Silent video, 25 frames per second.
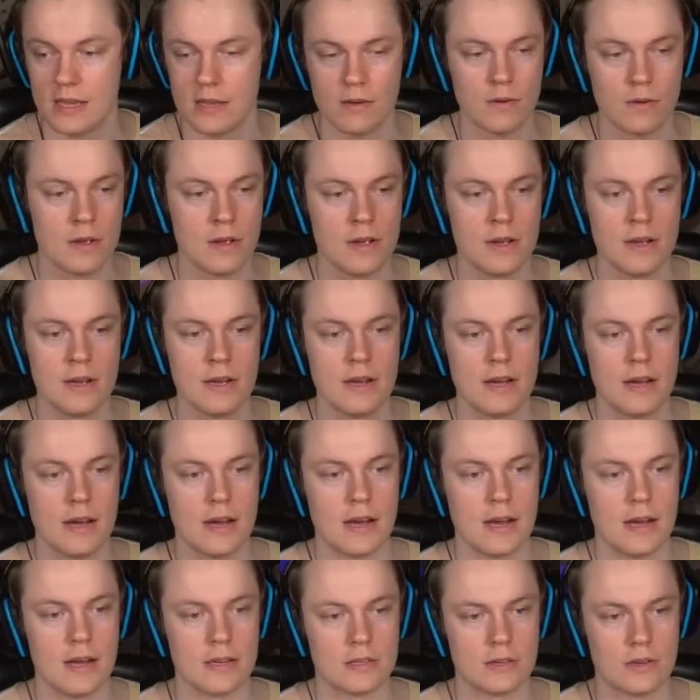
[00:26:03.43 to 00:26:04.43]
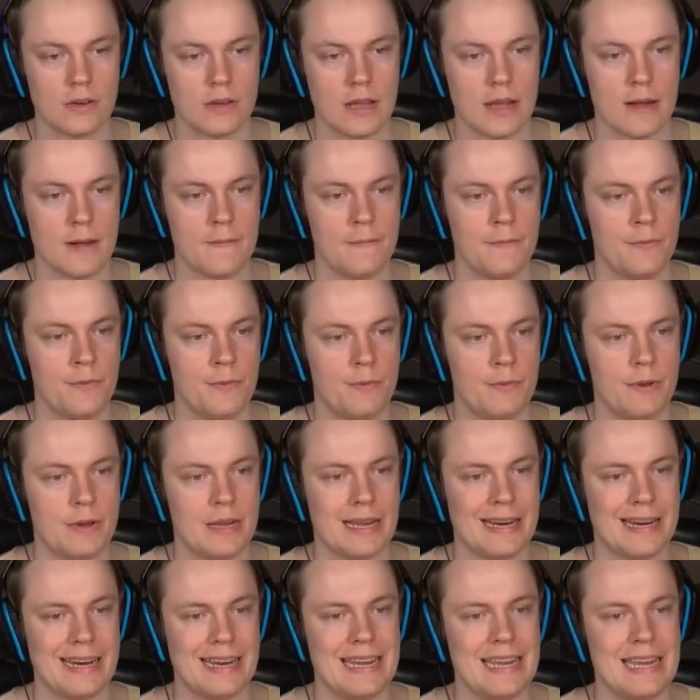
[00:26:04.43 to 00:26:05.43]
you. Uh, so yeah, we
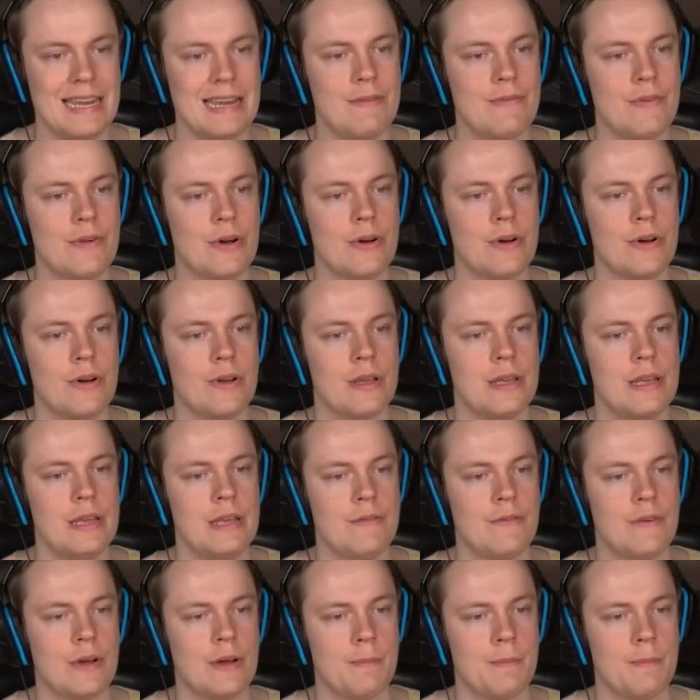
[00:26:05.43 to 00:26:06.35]
got Eva, Eva